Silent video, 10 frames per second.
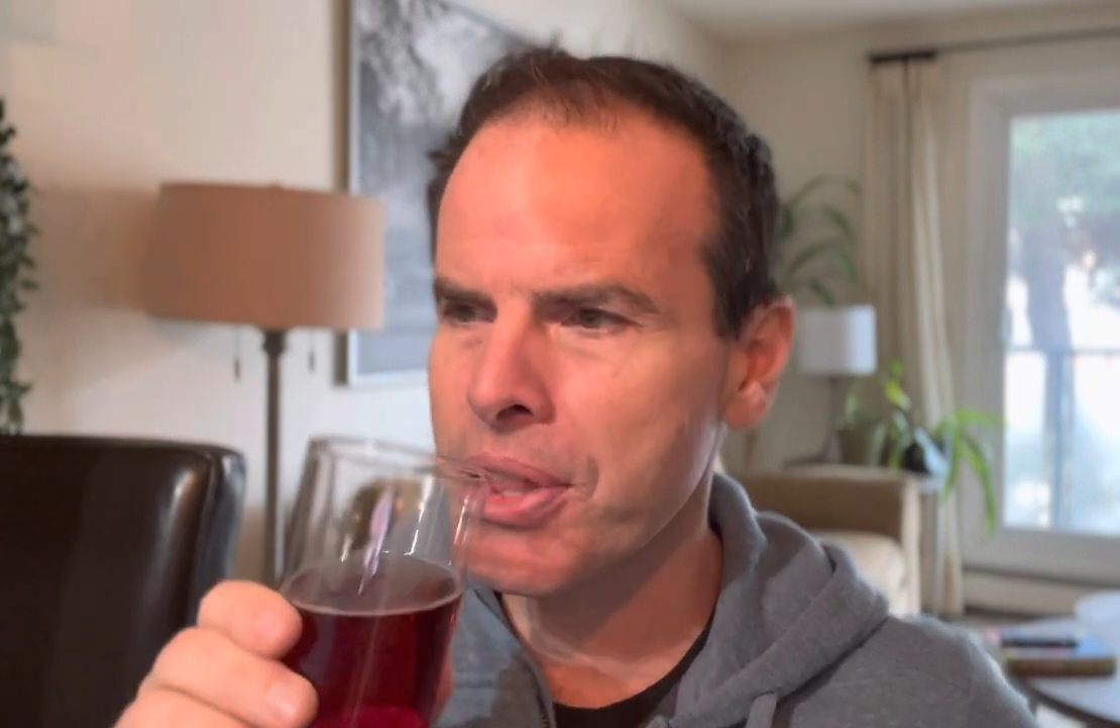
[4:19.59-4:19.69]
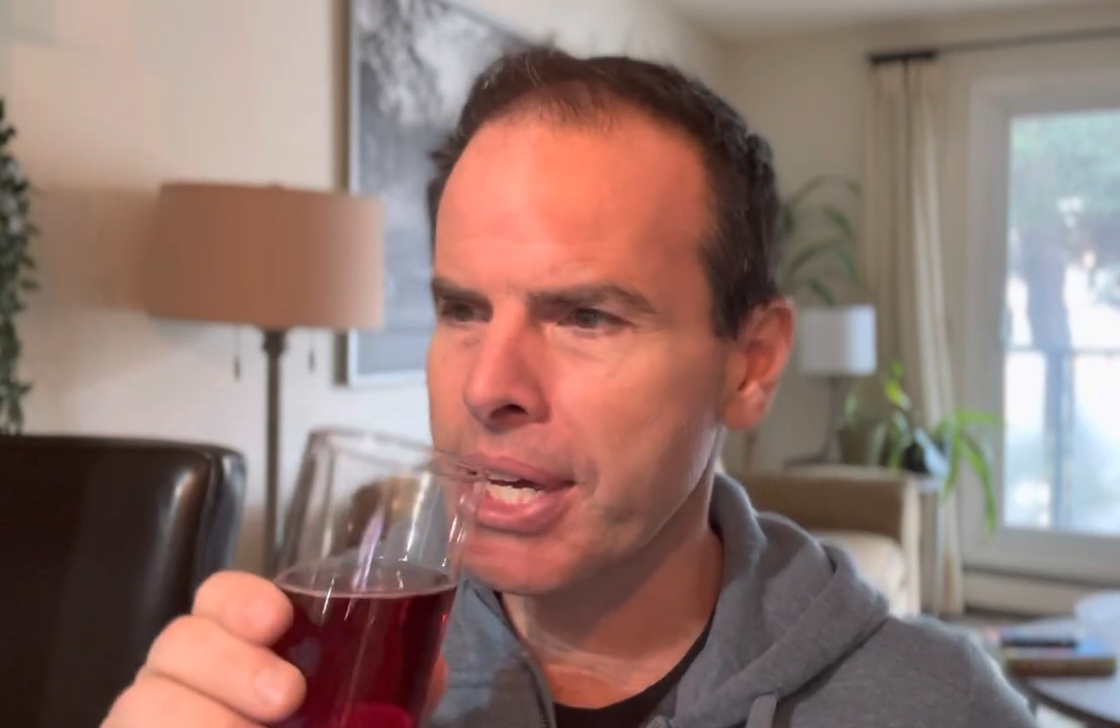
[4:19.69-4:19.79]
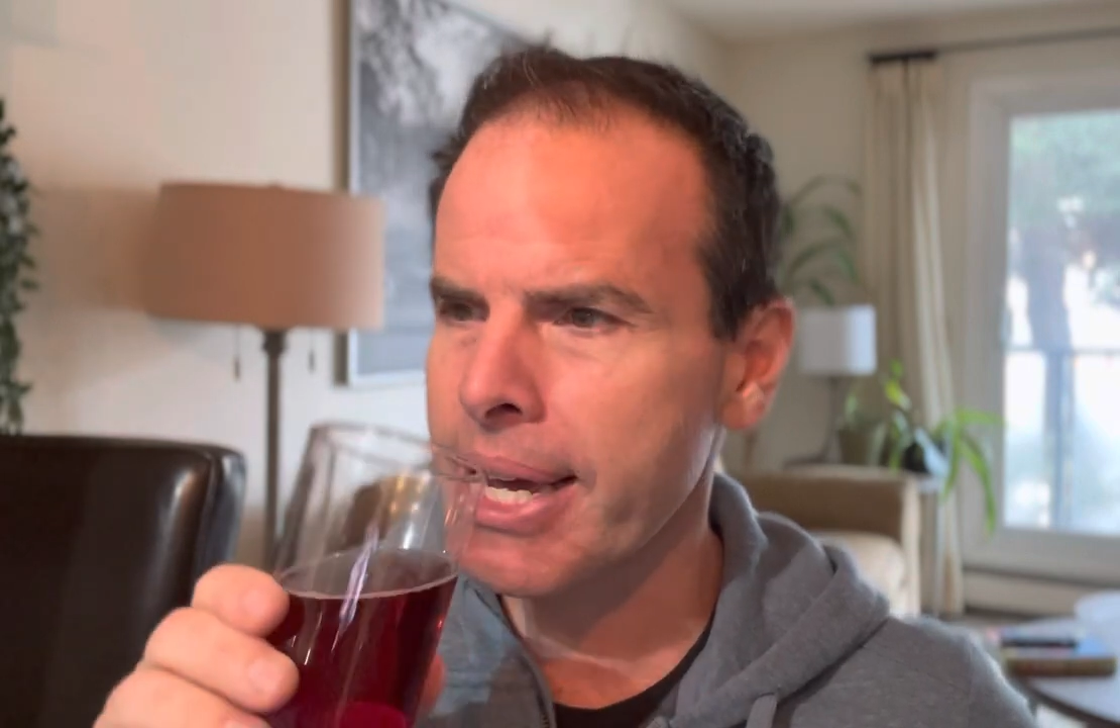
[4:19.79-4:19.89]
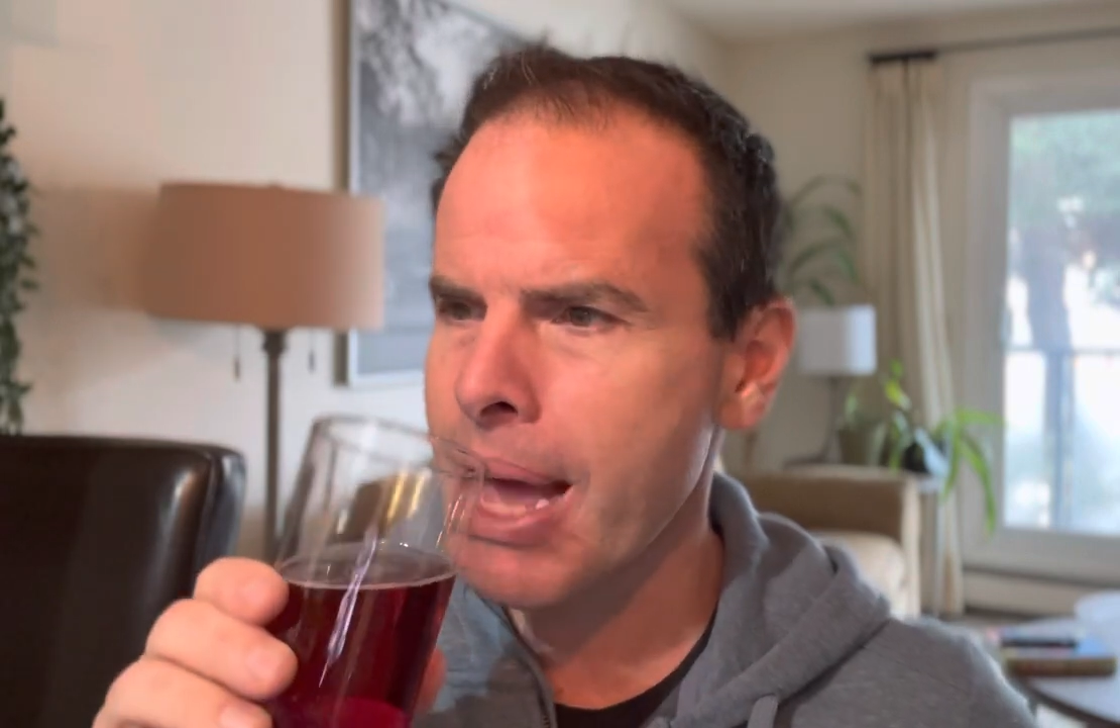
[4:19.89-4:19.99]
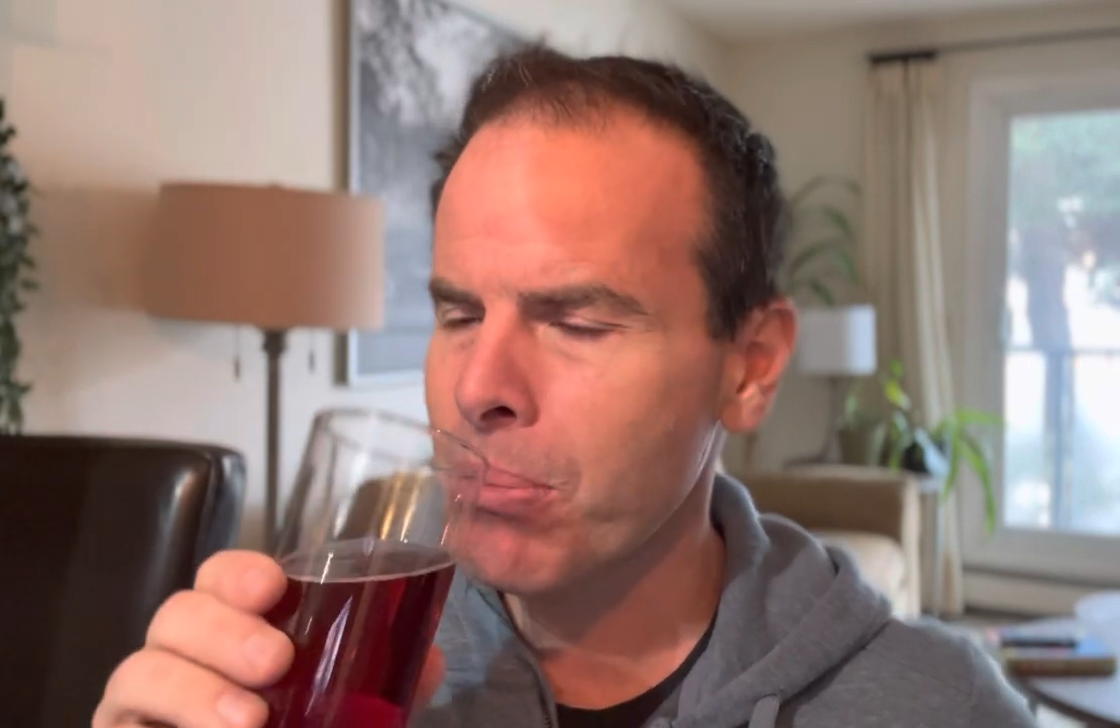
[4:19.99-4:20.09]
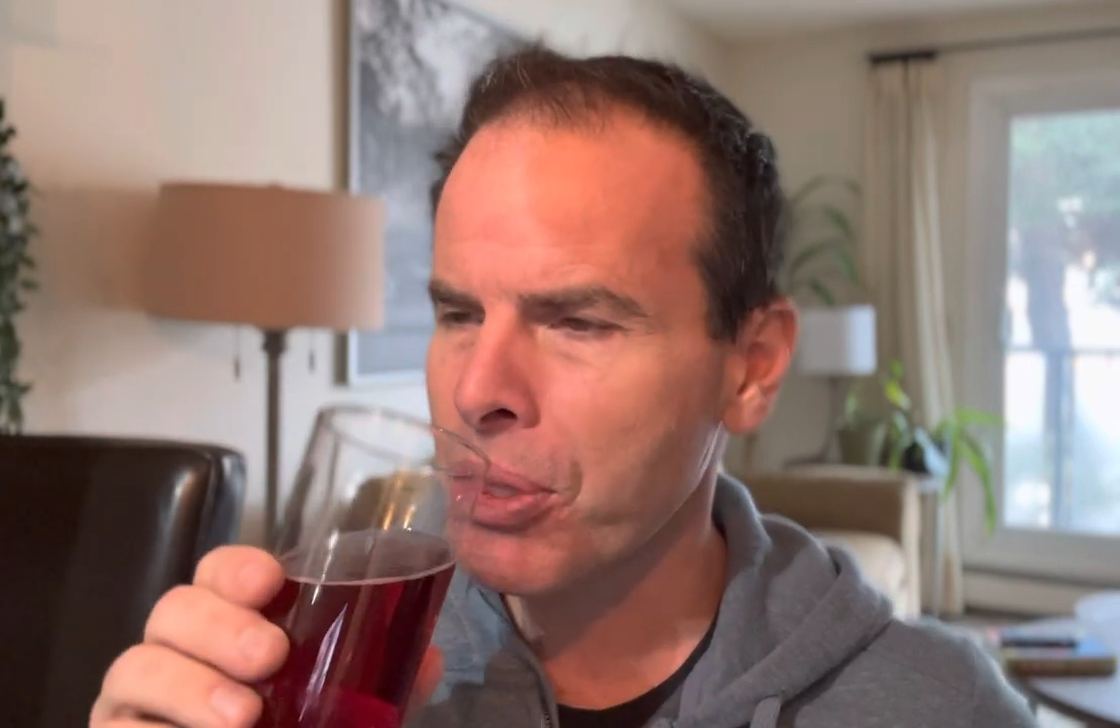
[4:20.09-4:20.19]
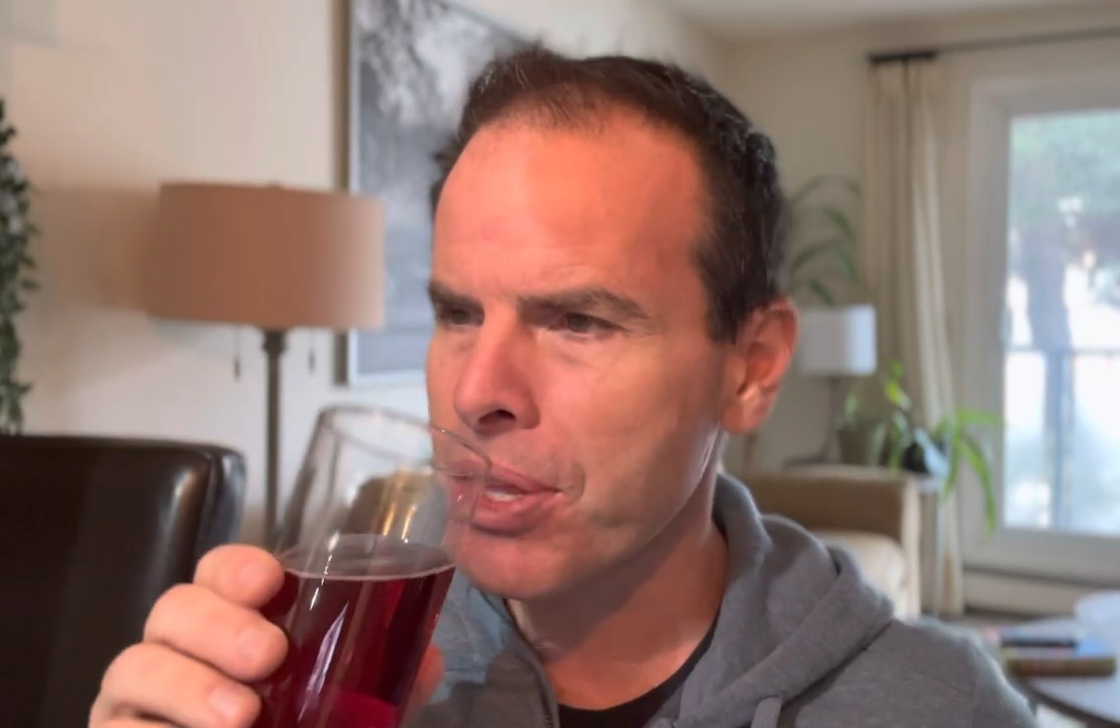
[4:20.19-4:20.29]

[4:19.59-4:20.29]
I think I am with